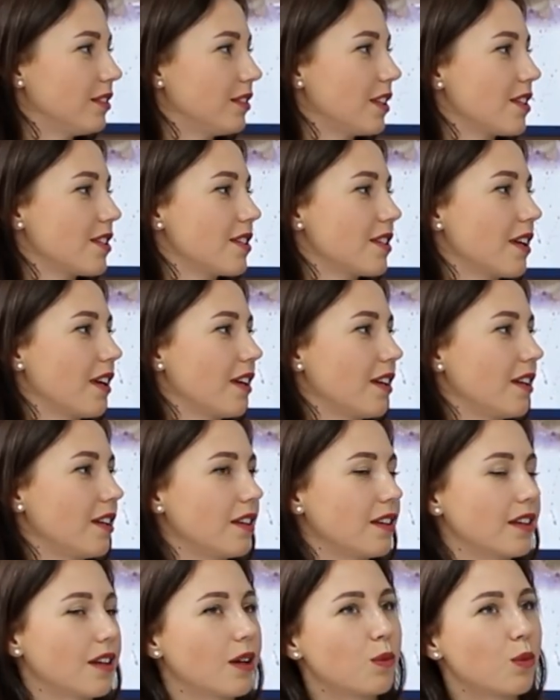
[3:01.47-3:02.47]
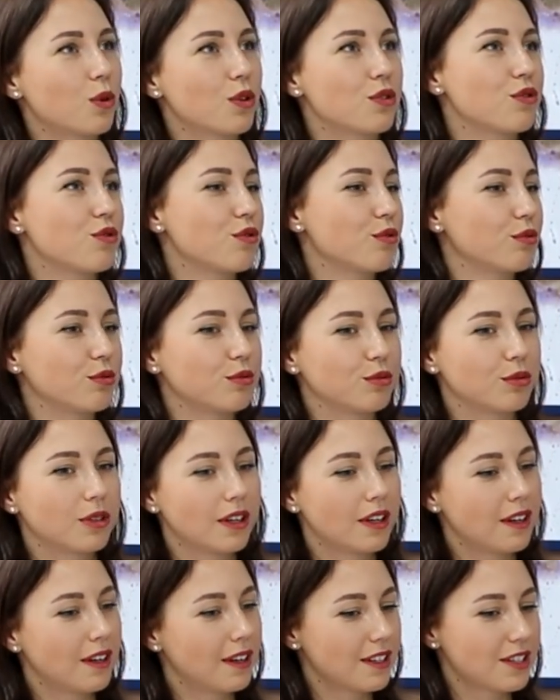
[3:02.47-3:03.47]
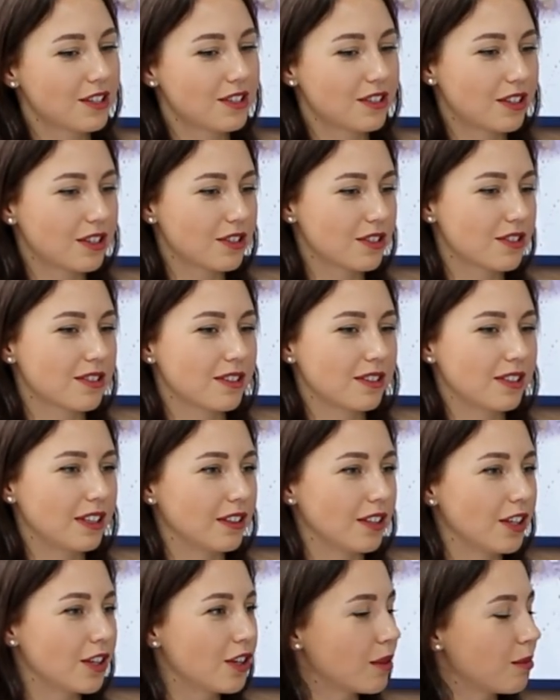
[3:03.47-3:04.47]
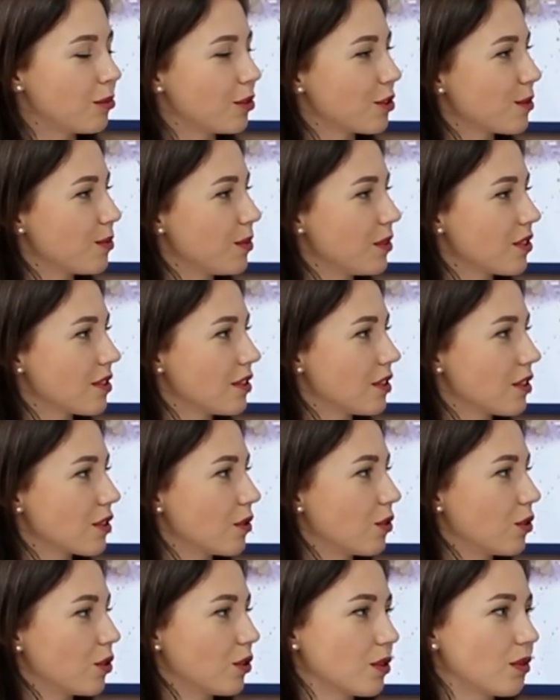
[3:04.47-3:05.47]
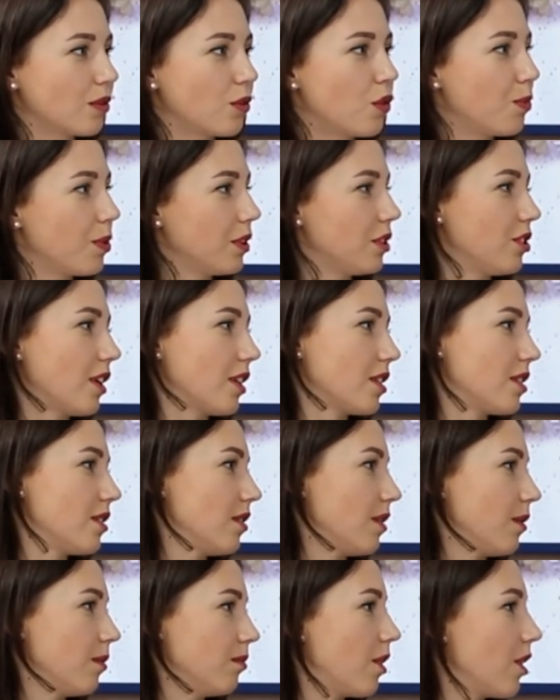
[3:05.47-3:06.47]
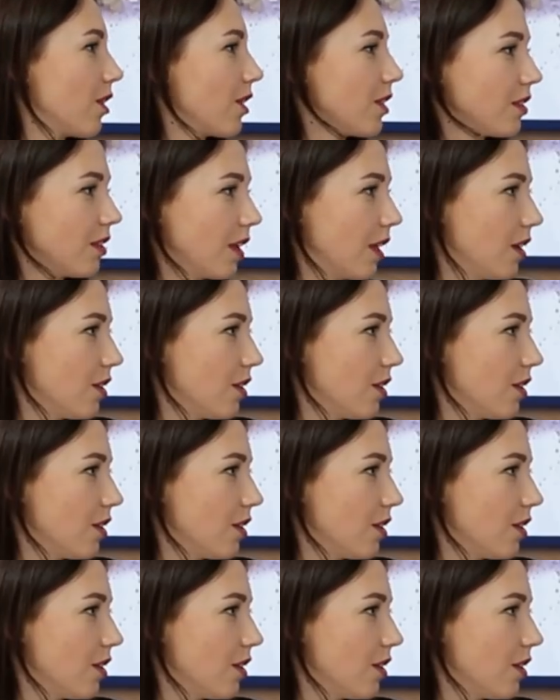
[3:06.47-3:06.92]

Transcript: Let's say I want to start an e-commerce business or open just a marketing